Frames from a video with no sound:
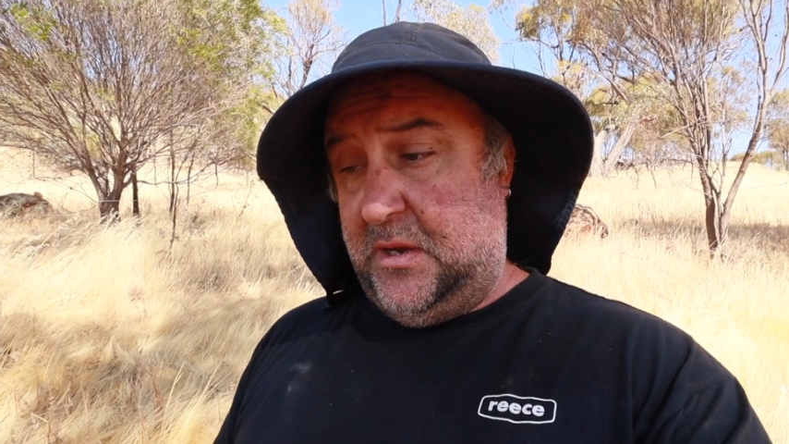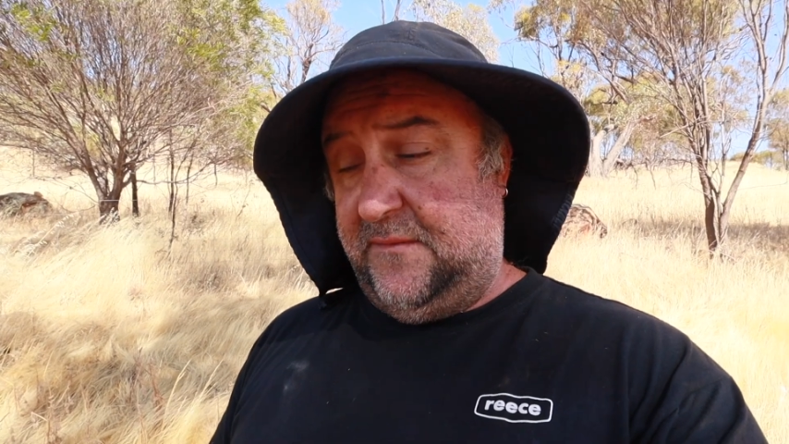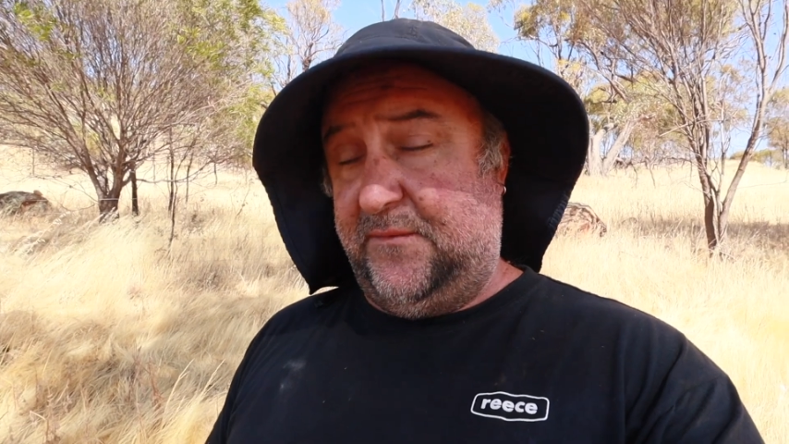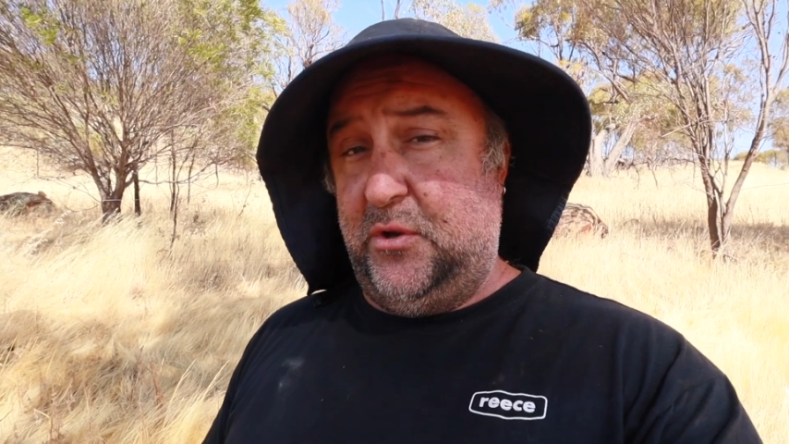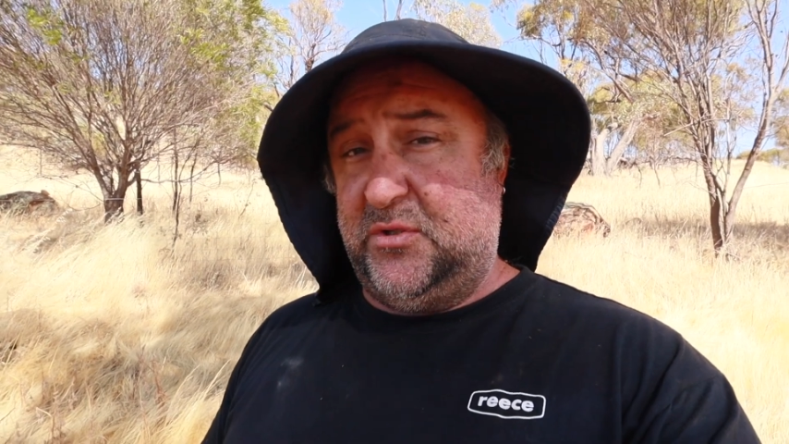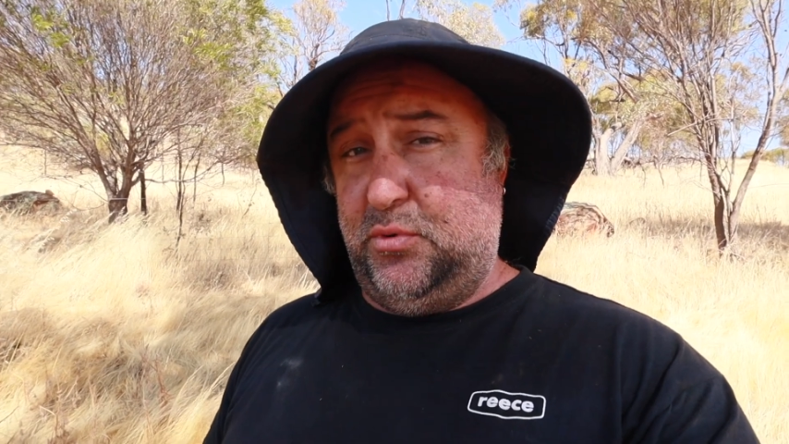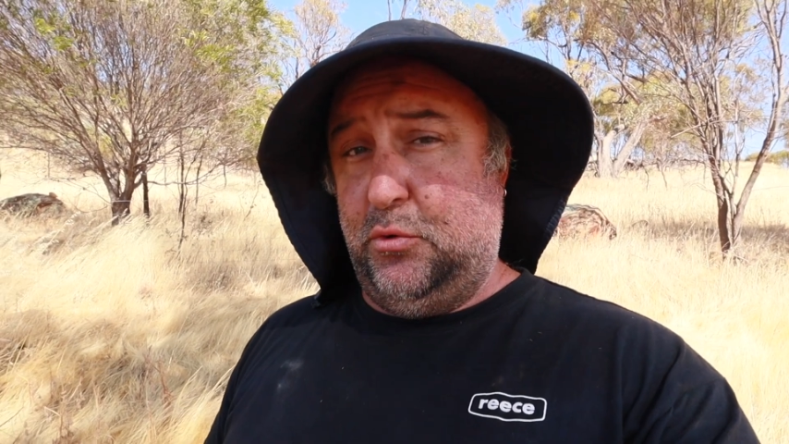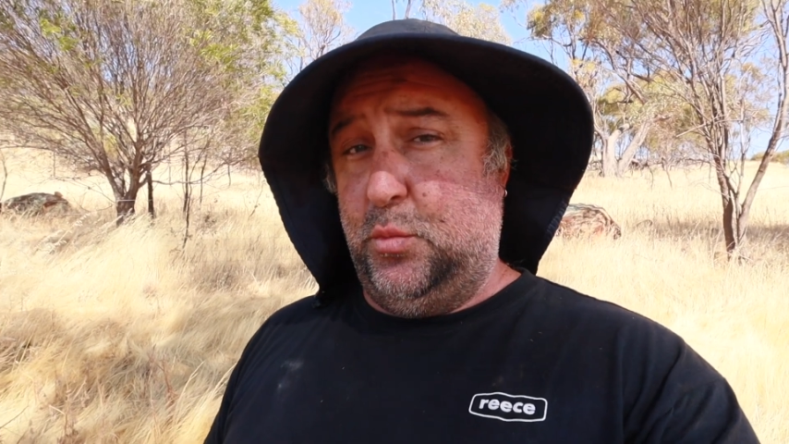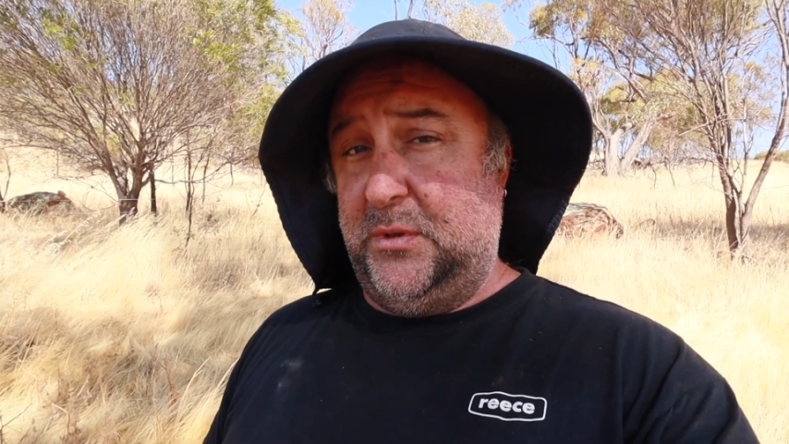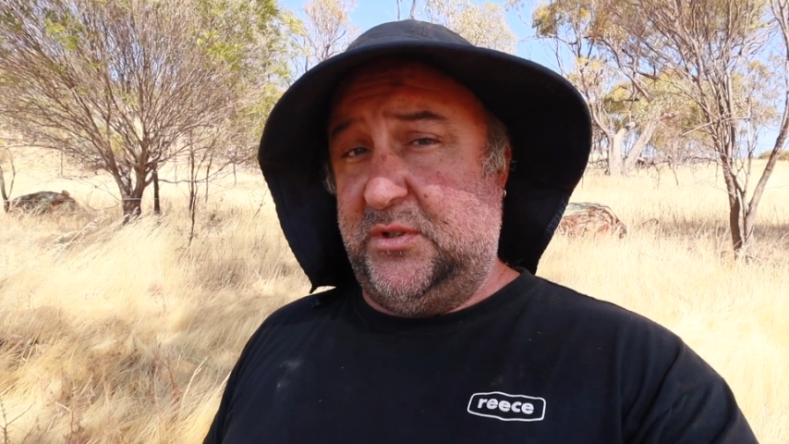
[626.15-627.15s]
first
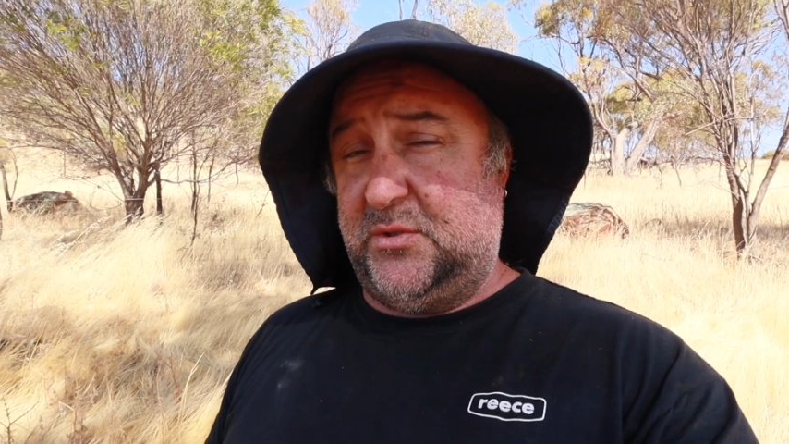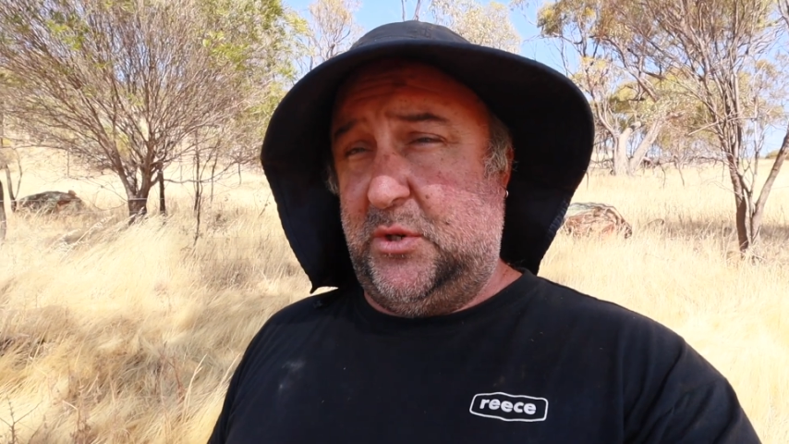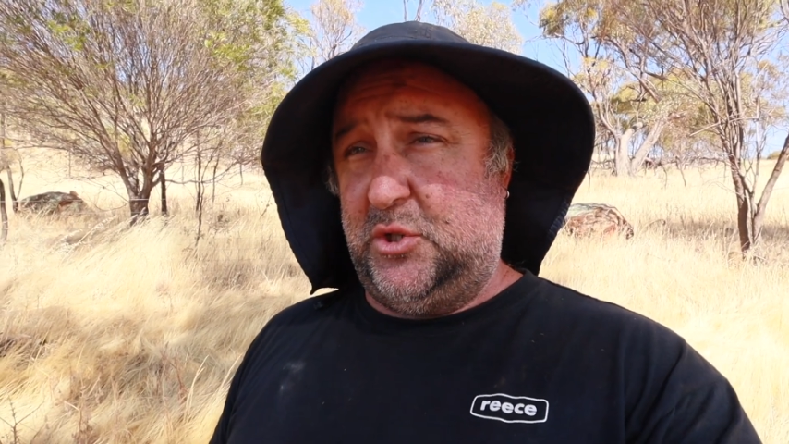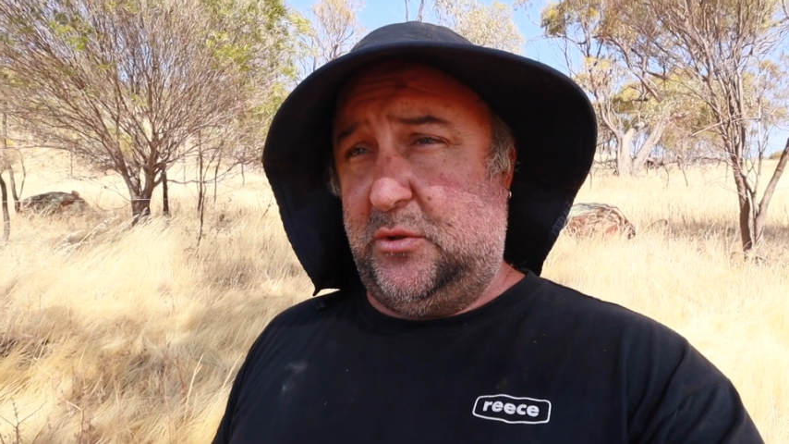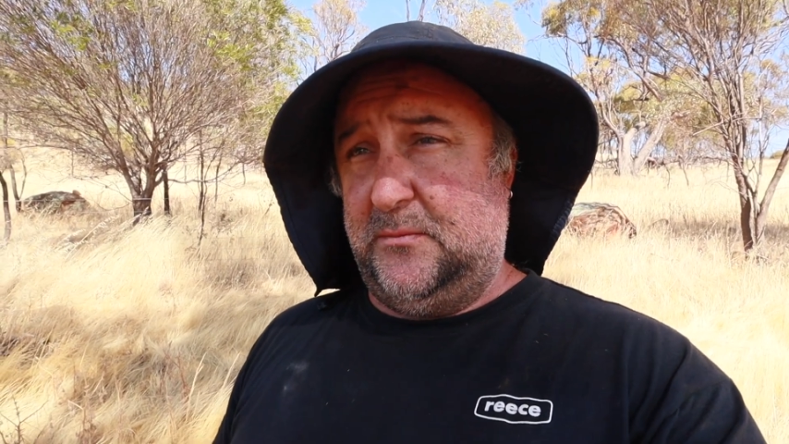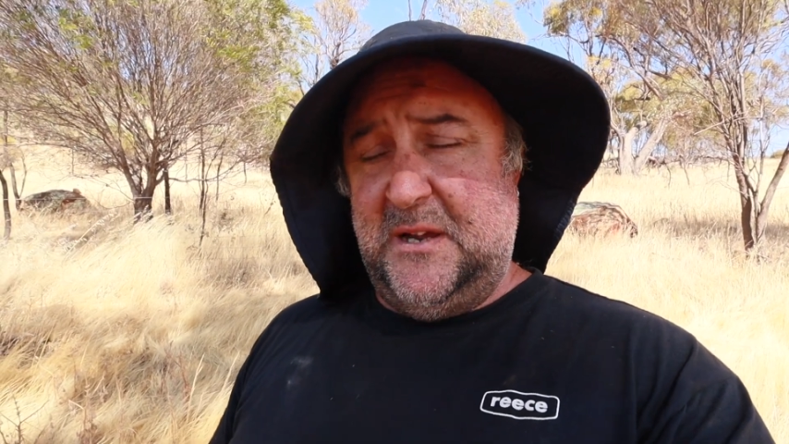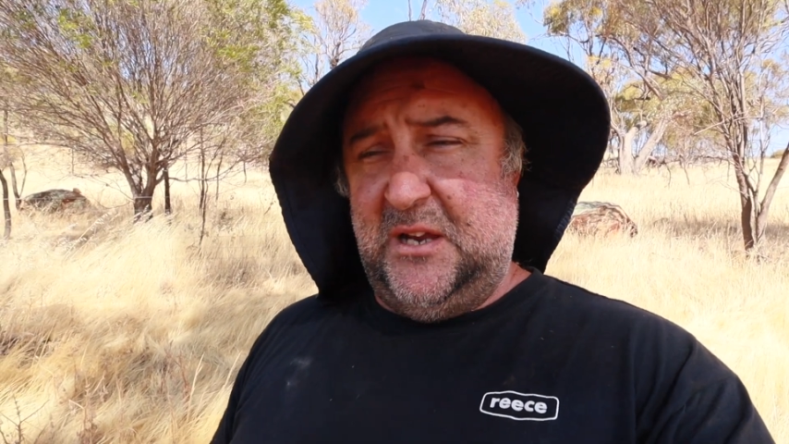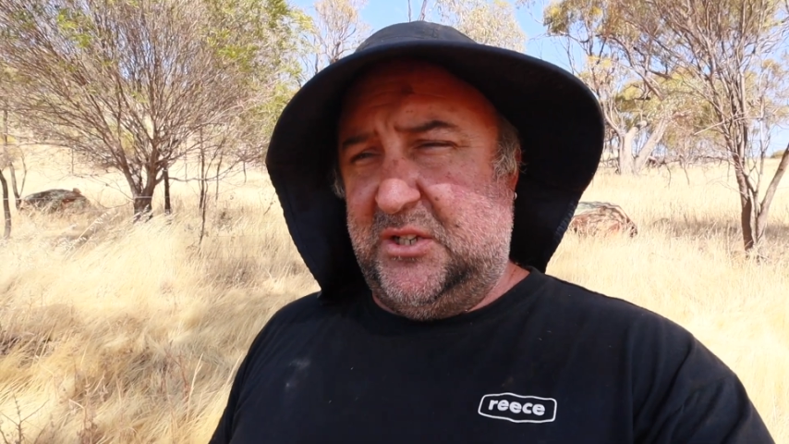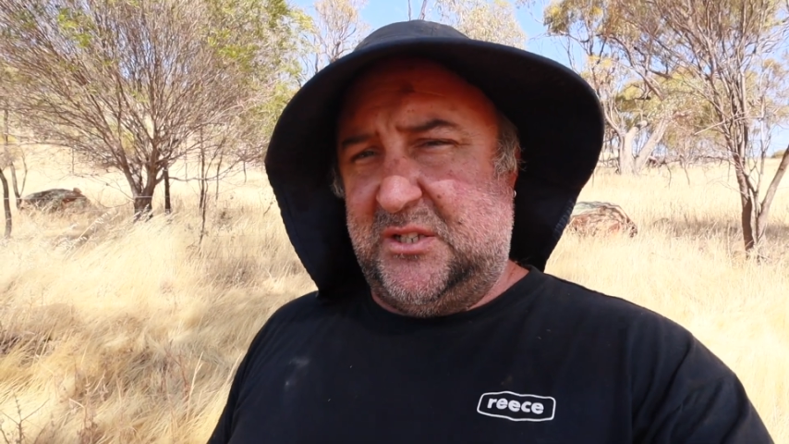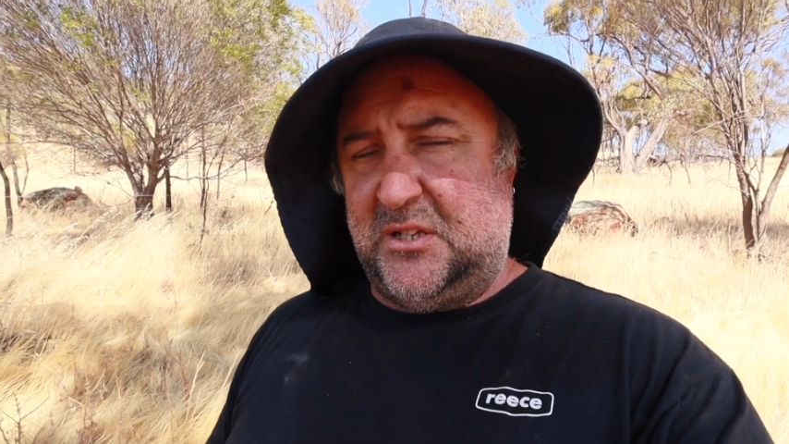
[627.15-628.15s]
pull with the switch on.
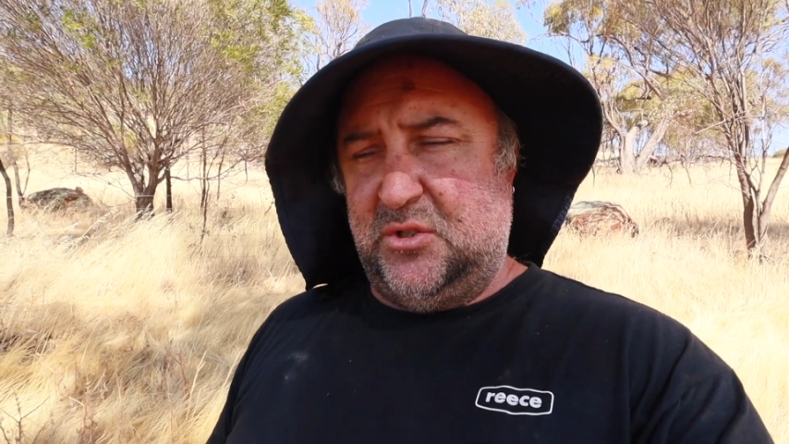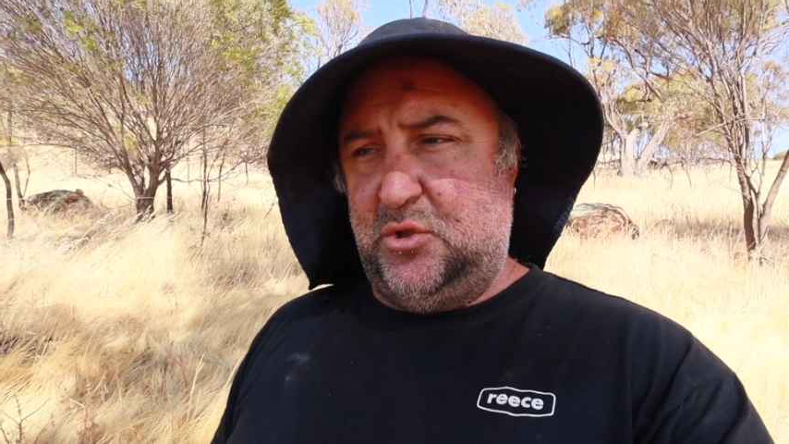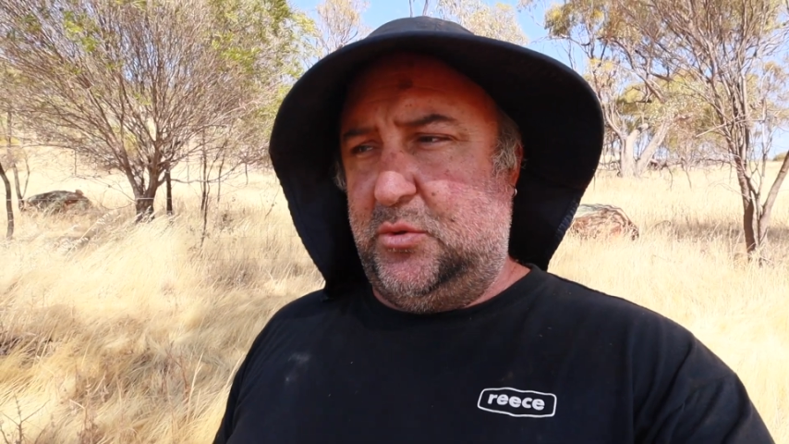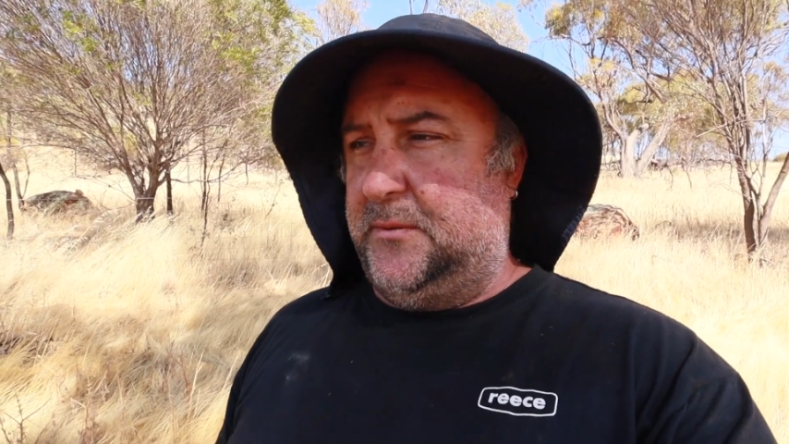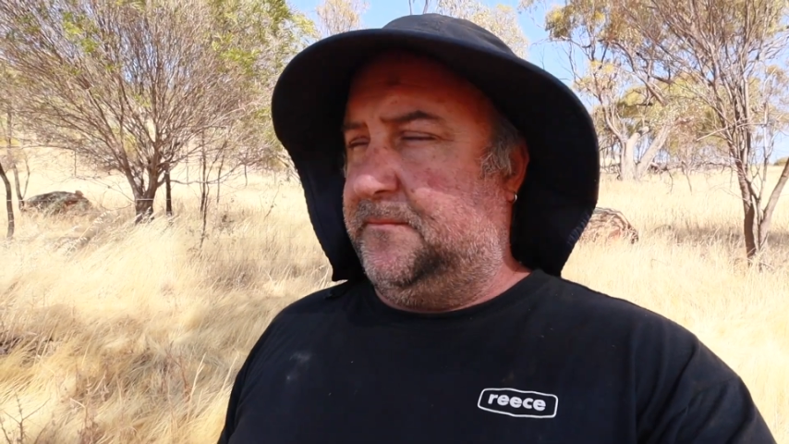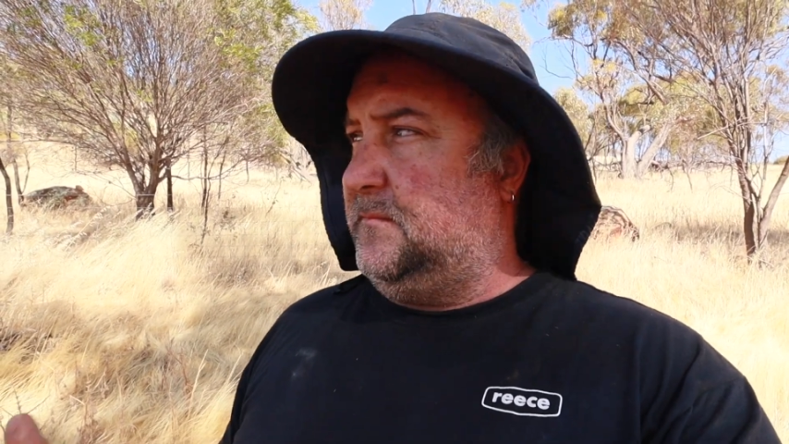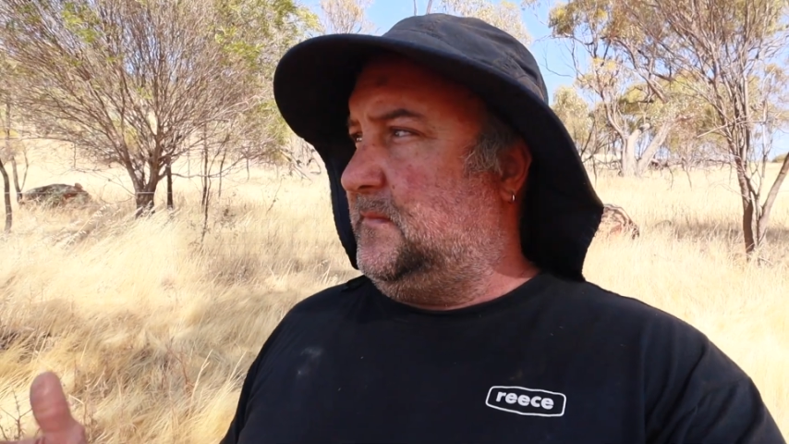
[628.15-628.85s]
It just doesn't do it.